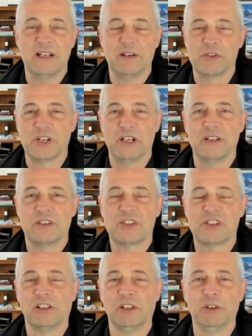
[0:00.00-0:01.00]
There was a
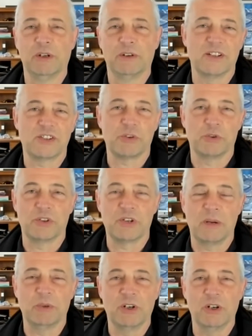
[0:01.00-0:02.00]
slew of stored
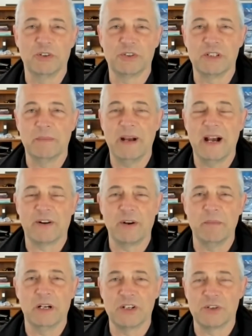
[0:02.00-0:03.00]
trouble codes in the battery
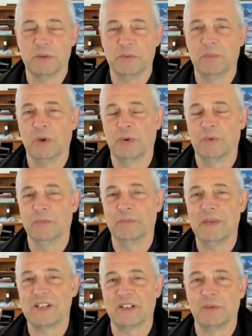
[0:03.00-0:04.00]
module, more
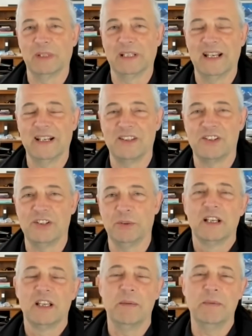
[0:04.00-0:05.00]
basically related to
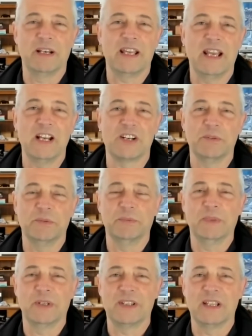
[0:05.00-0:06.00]
communication
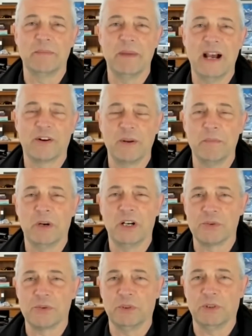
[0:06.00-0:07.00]
within the battery
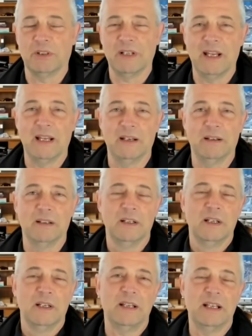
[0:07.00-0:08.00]
module. And
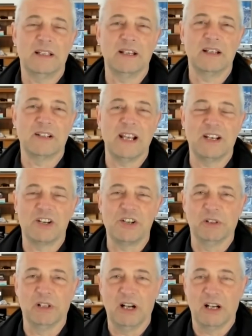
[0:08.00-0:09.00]
it didn't take too
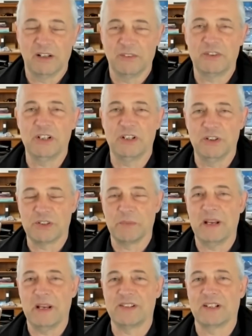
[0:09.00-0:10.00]
long to do some
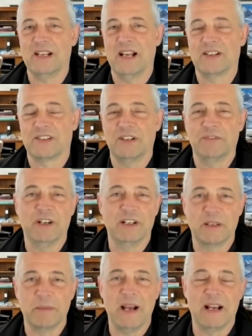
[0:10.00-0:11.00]
basic testing to find
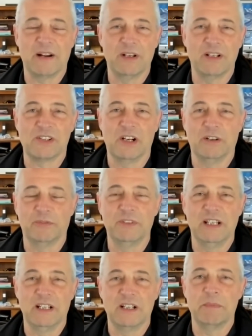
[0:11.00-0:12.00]
out the battery itself
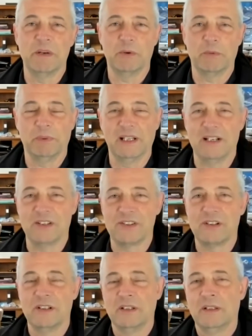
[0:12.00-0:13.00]
needed to be replaced.